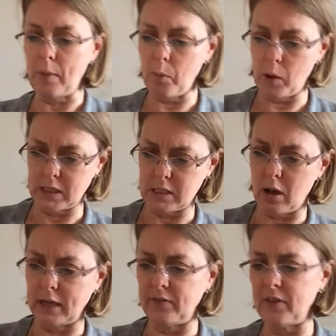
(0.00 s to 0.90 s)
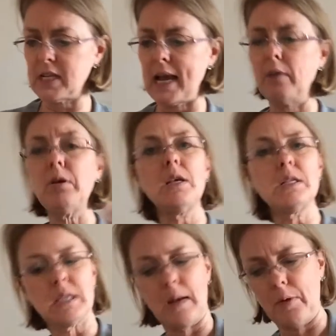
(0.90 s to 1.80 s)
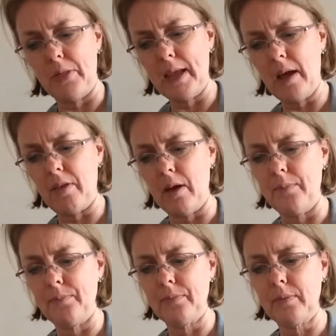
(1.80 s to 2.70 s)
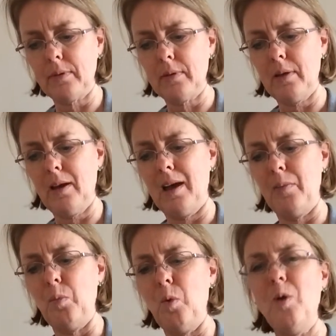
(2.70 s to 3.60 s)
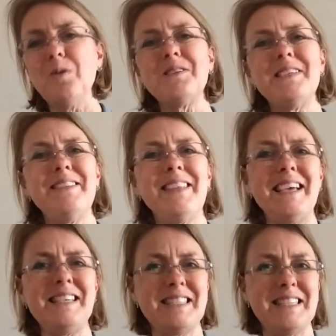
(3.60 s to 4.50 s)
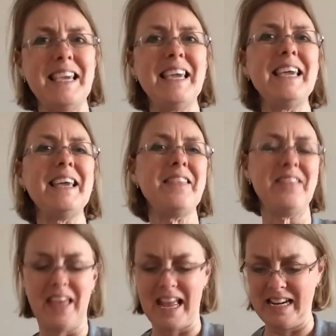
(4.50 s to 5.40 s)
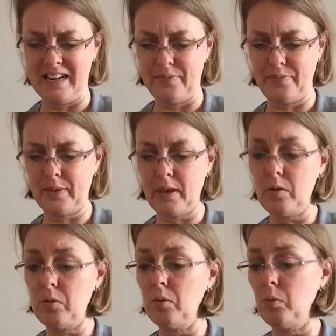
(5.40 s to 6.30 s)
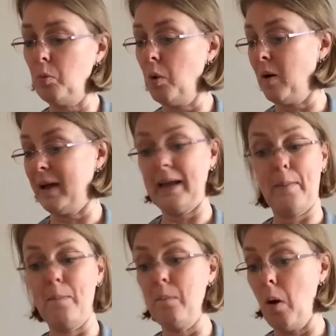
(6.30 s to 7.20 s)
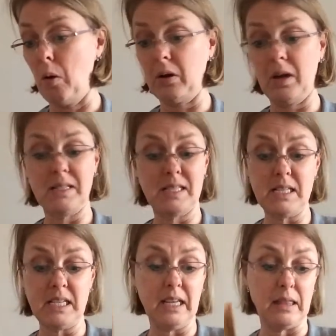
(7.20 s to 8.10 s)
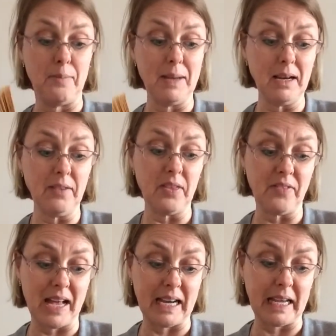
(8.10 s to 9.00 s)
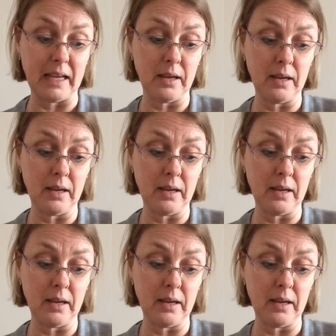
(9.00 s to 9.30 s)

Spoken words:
on one side of the town, some on the other. And what did they see then? Why, Mog sitting in the middle of the valley.